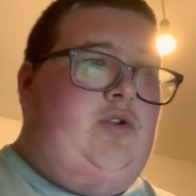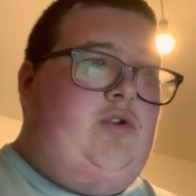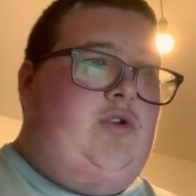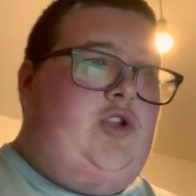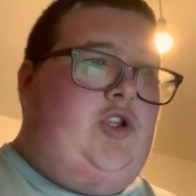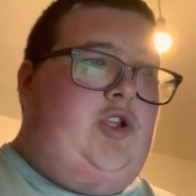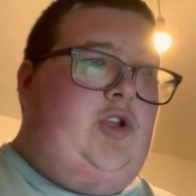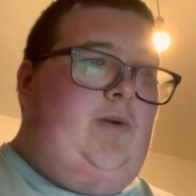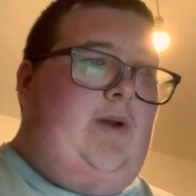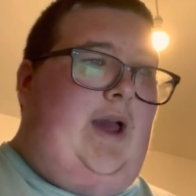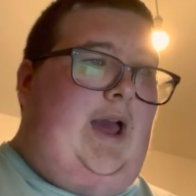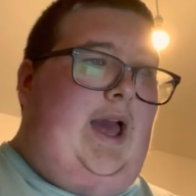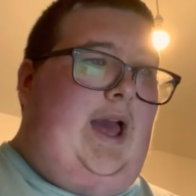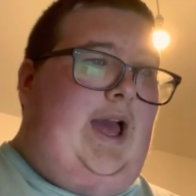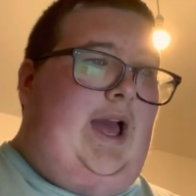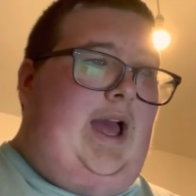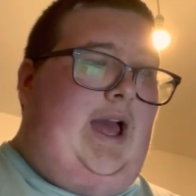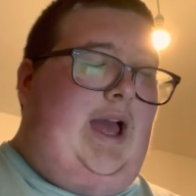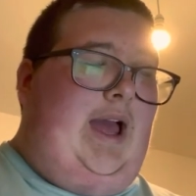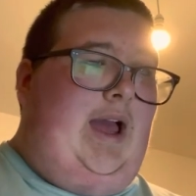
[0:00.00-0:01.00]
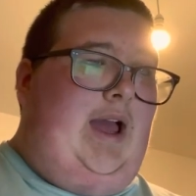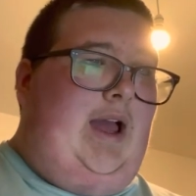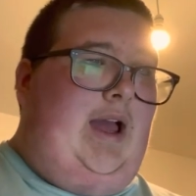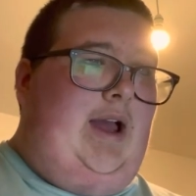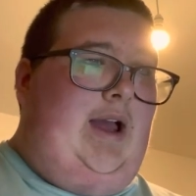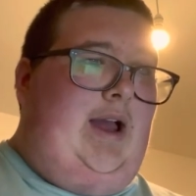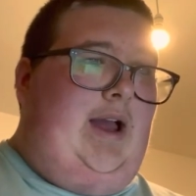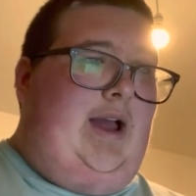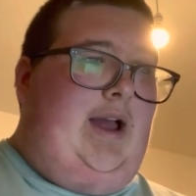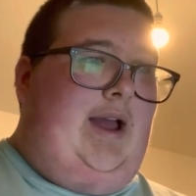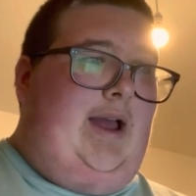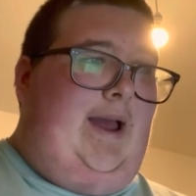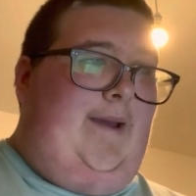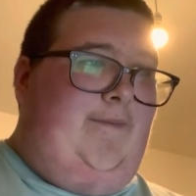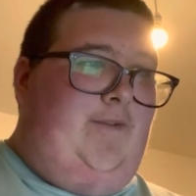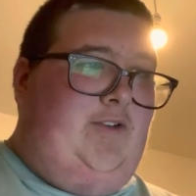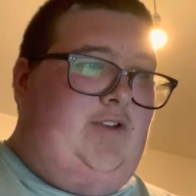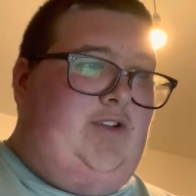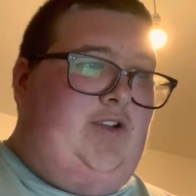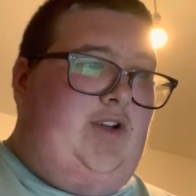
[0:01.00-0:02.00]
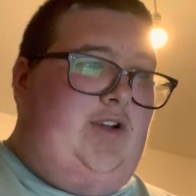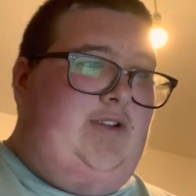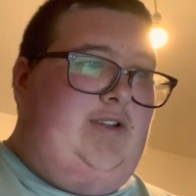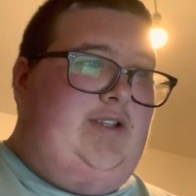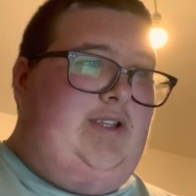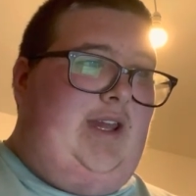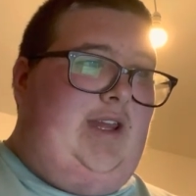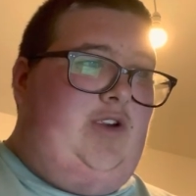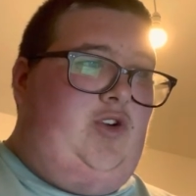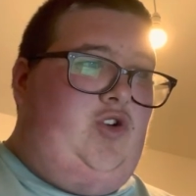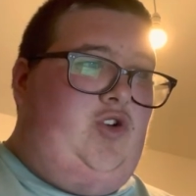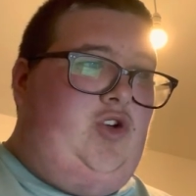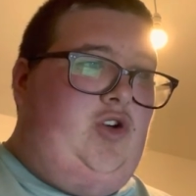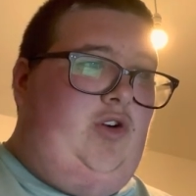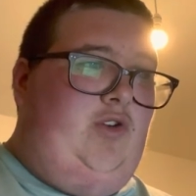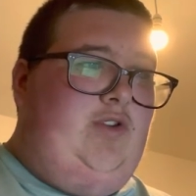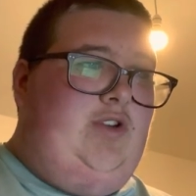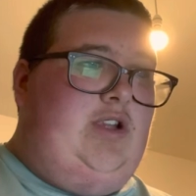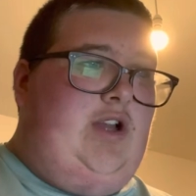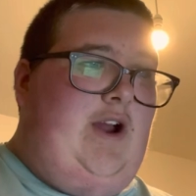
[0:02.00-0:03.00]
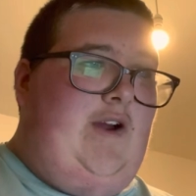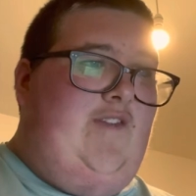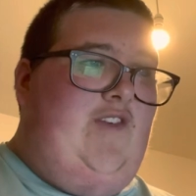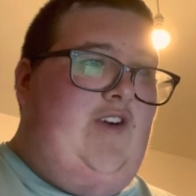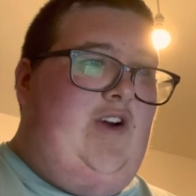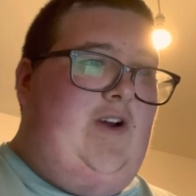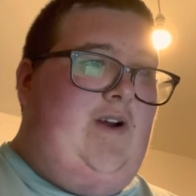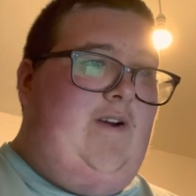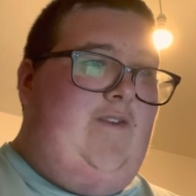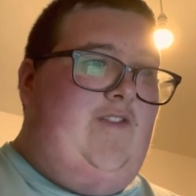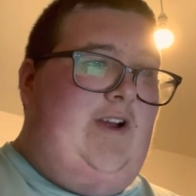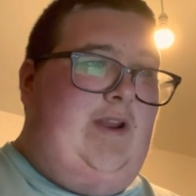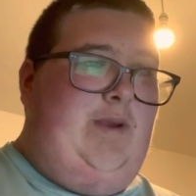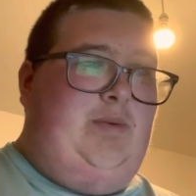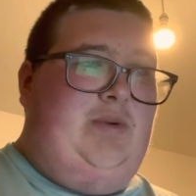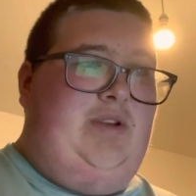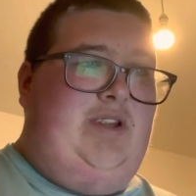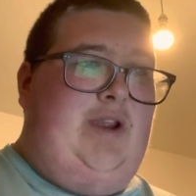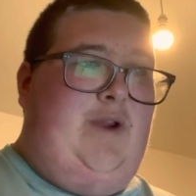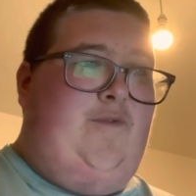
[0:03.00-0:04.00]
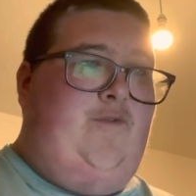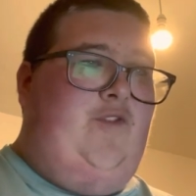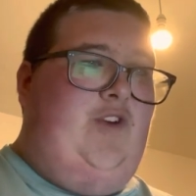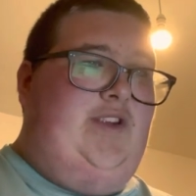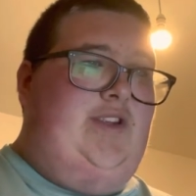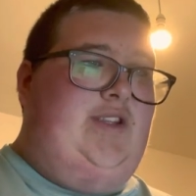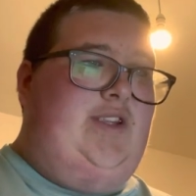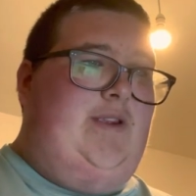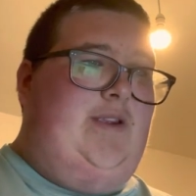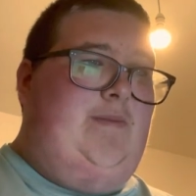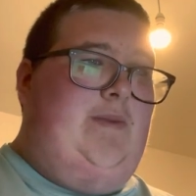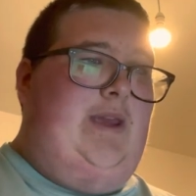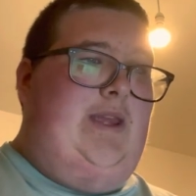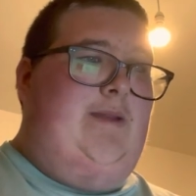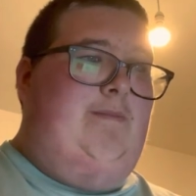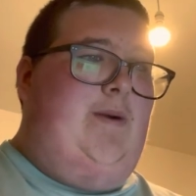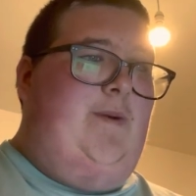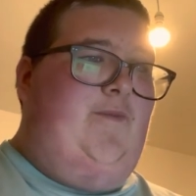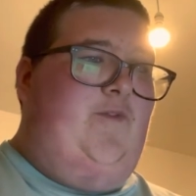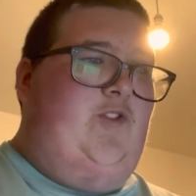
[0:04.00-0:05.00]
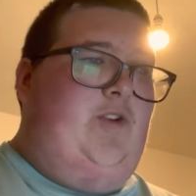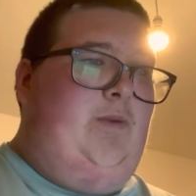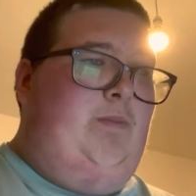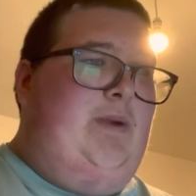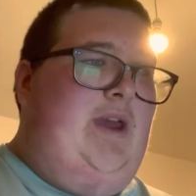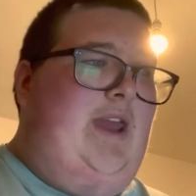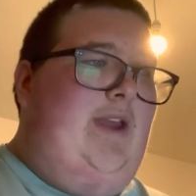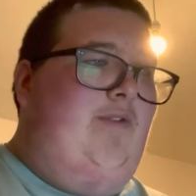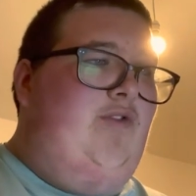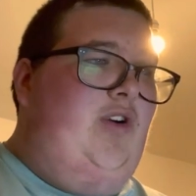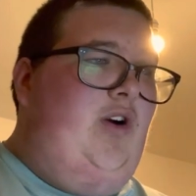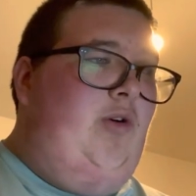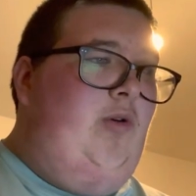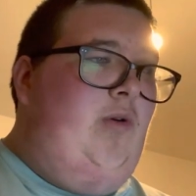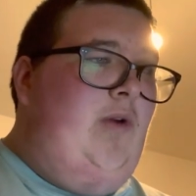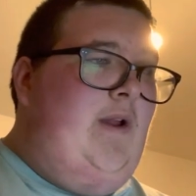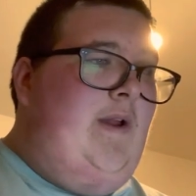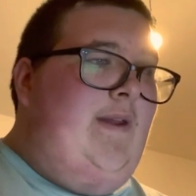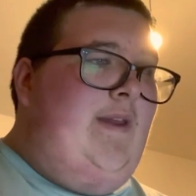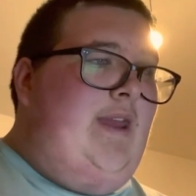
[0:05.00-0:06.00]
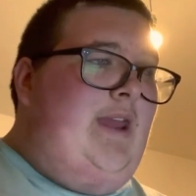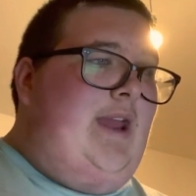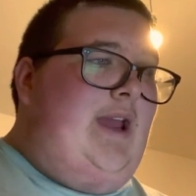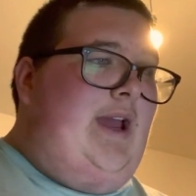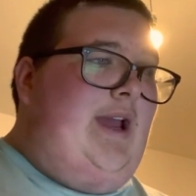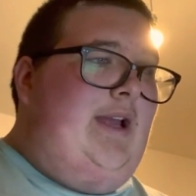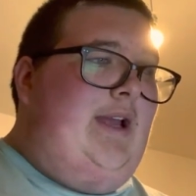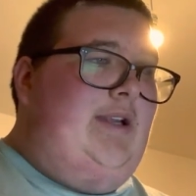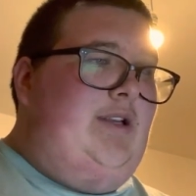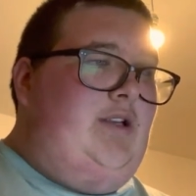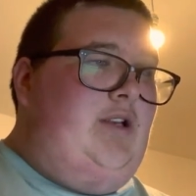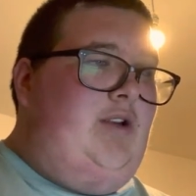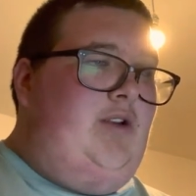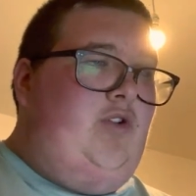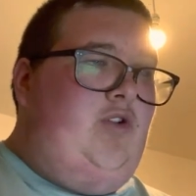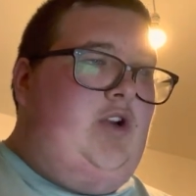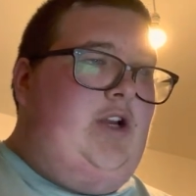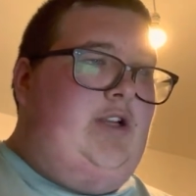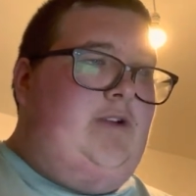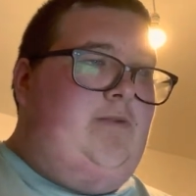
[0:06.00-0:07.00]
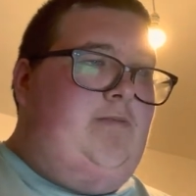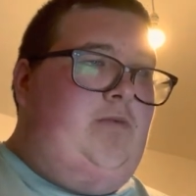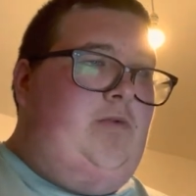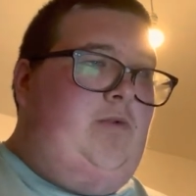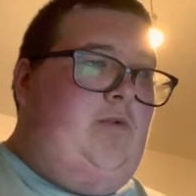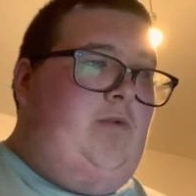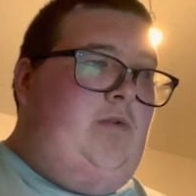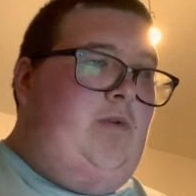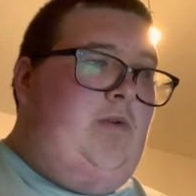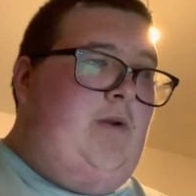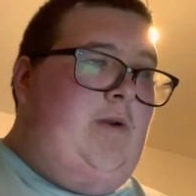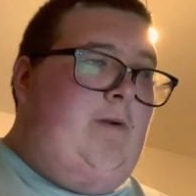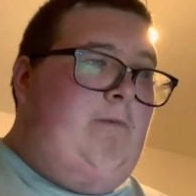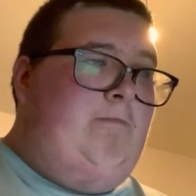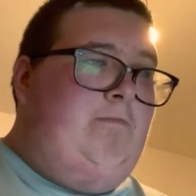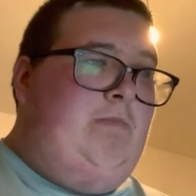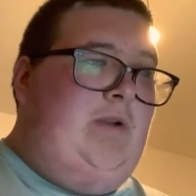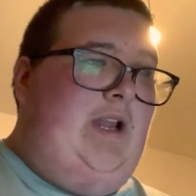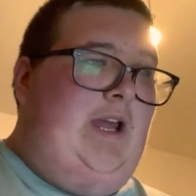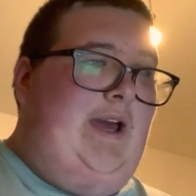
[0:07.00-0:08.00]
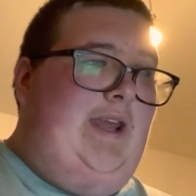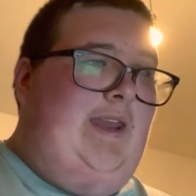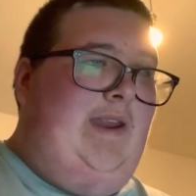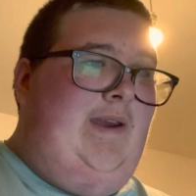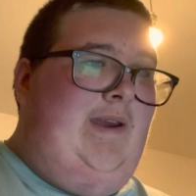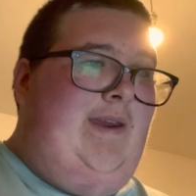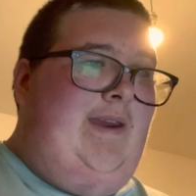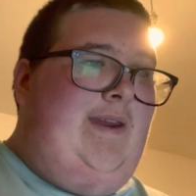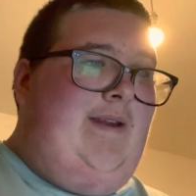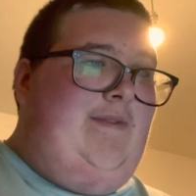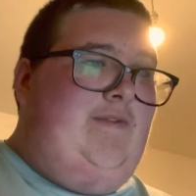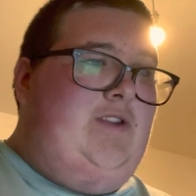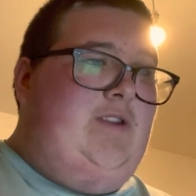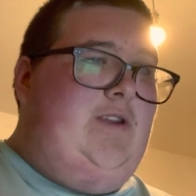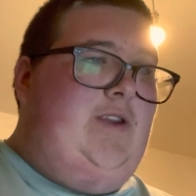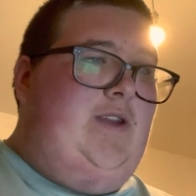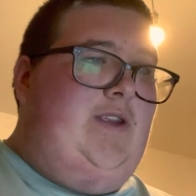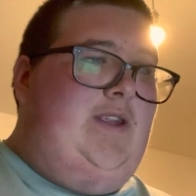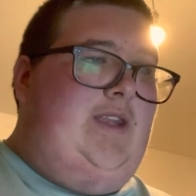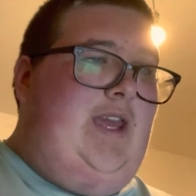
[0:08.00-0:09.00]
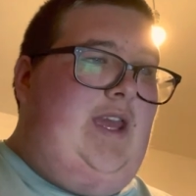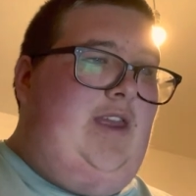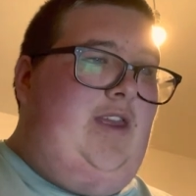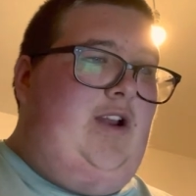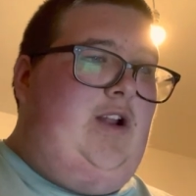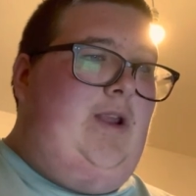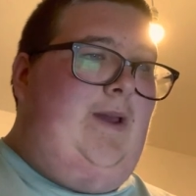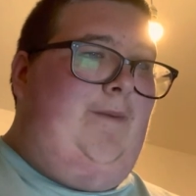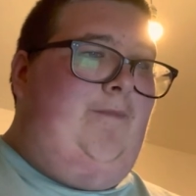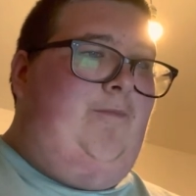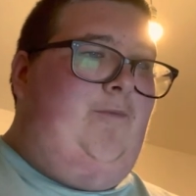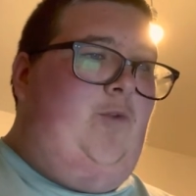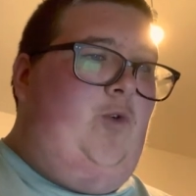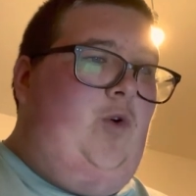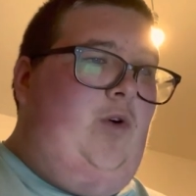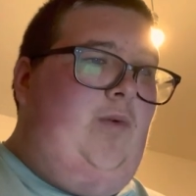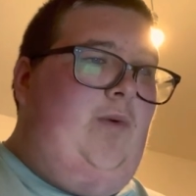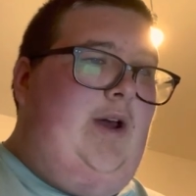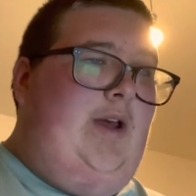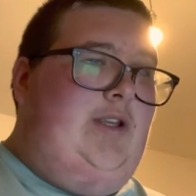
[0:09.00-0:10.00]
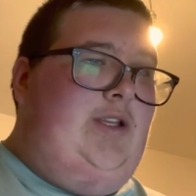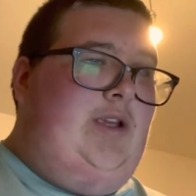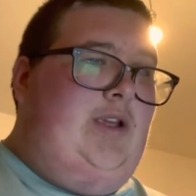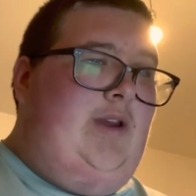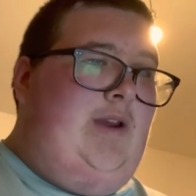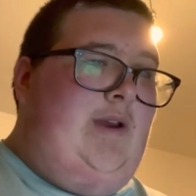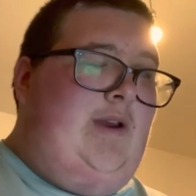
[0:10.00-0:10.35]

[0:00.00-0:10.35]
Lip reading: to evidence insurance cover, availability of funds to meet the monthly payroll, and credible plan to take the club forward.